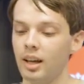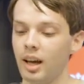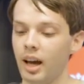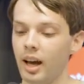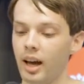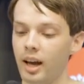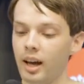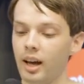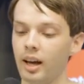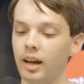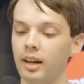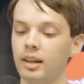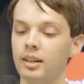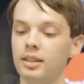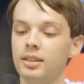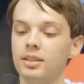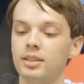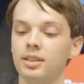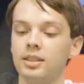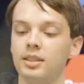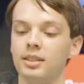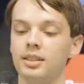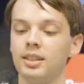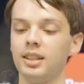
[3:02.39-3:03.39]

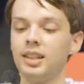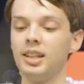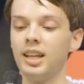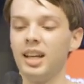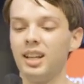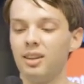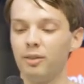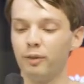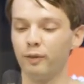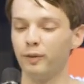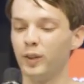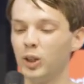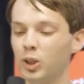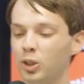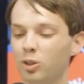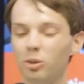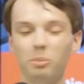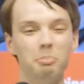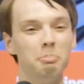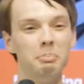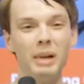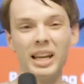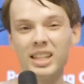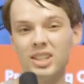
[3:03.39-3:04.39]
as an official
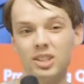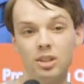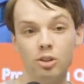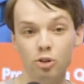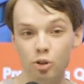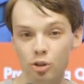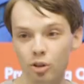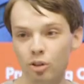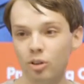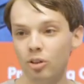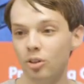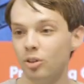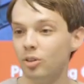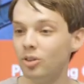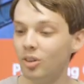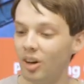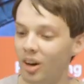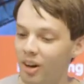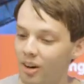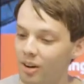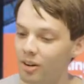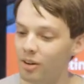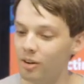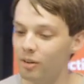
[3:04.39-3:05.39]
messenger
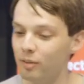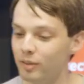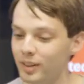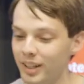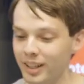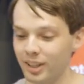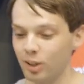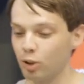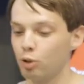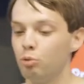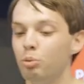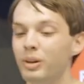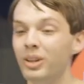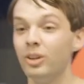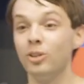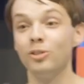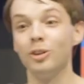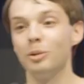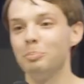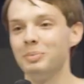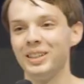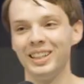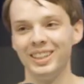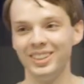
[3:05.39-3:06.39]
of like
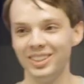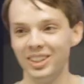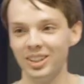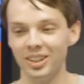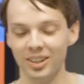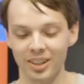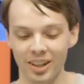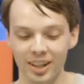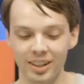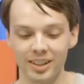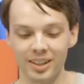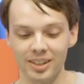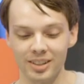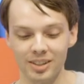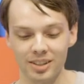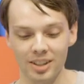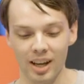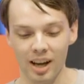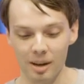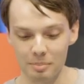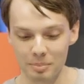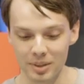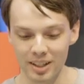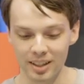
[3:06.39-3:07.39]
queer opinion on this
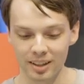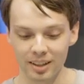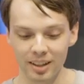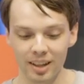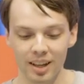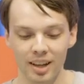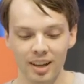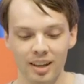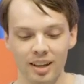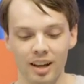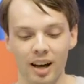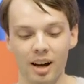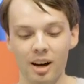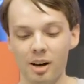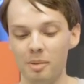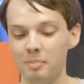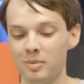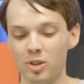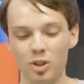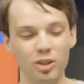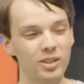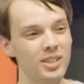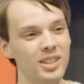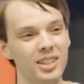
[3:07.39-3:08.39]
topic.
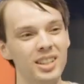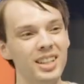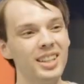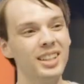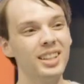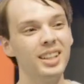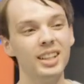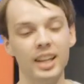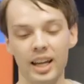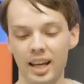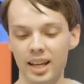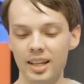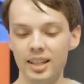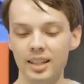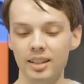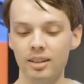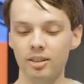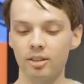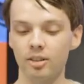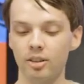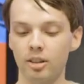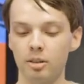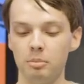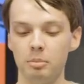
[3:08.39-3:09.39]
Um, just like in any
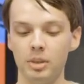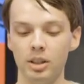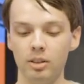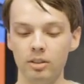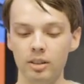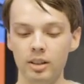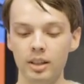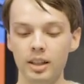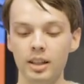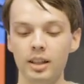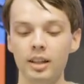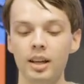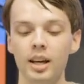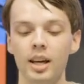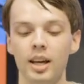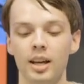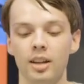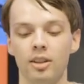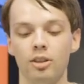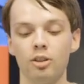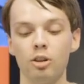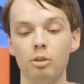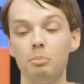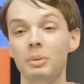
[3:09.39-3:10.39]
other community,
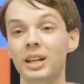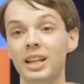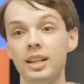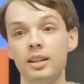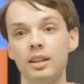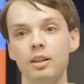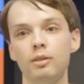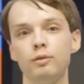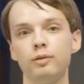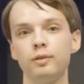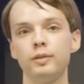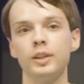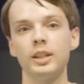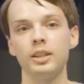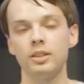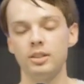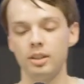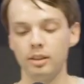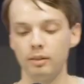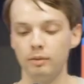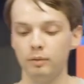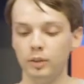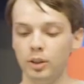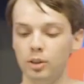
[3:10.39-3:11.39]
there are many
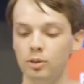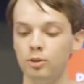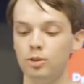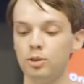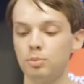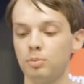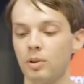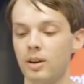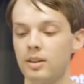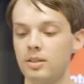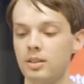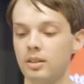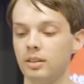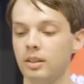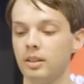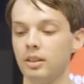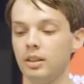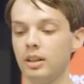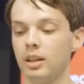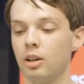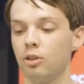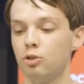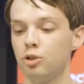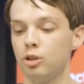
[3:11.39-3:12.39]
conflicting views present in
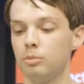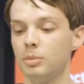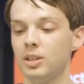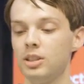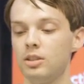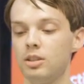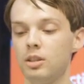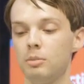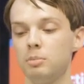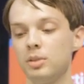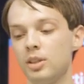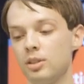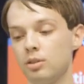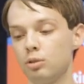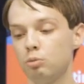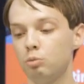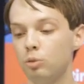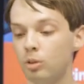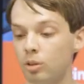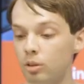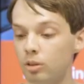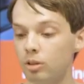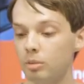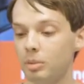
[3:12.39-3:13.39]
the LGBT plus
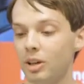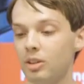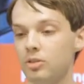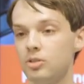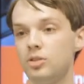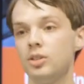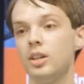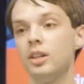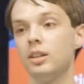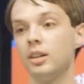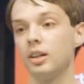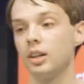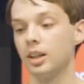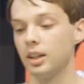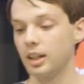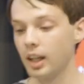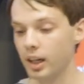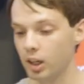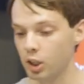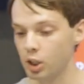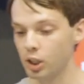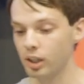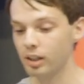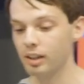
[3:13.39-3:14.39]
world about data
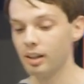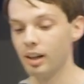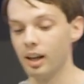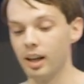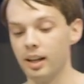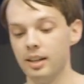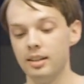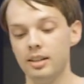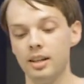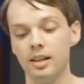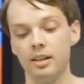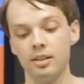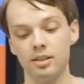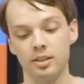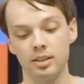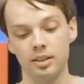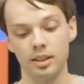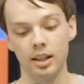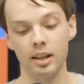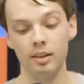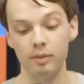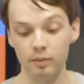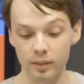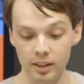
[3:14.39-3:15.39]
collection and data
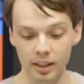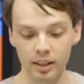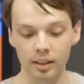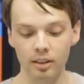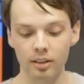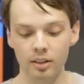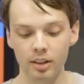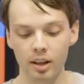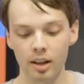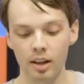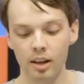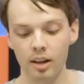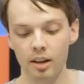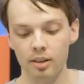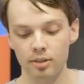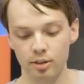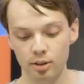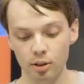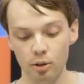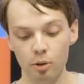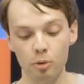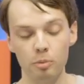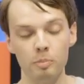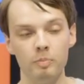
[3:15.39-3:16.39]
safety.
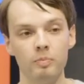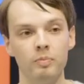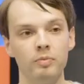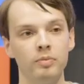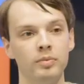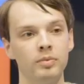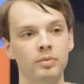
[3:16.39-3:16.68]
So